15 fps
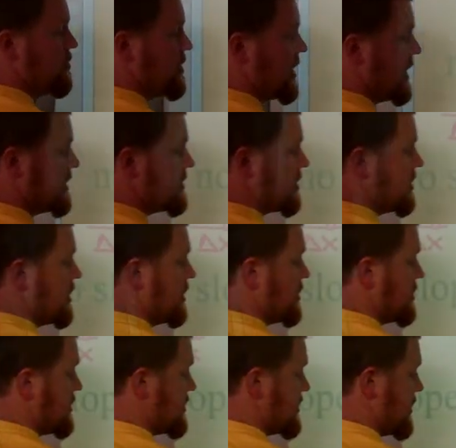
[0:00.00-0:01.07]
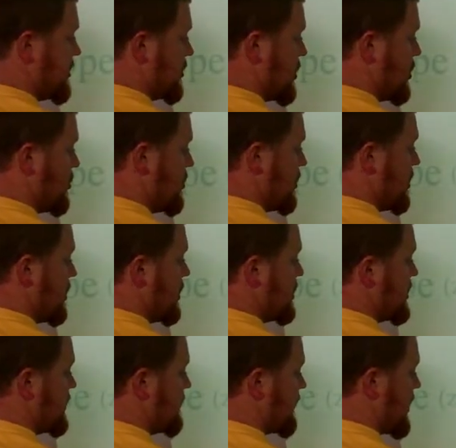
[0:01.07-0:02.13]
you get 0
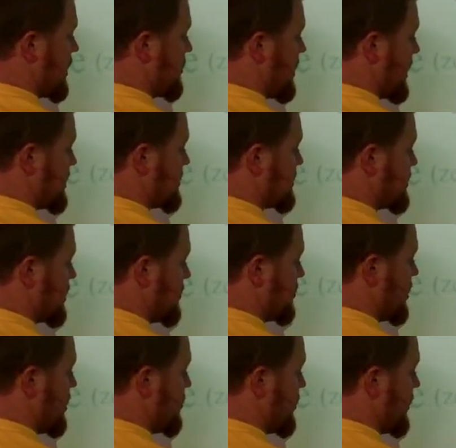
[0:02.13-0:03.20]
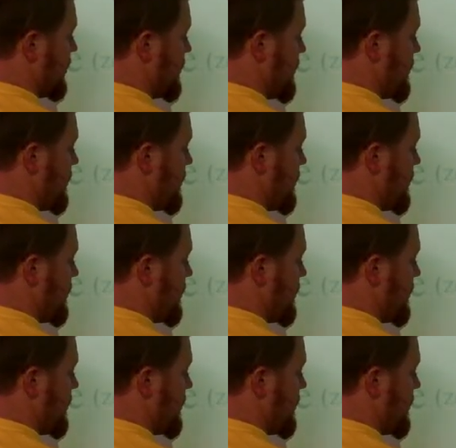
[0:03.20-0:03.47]
divided by some number.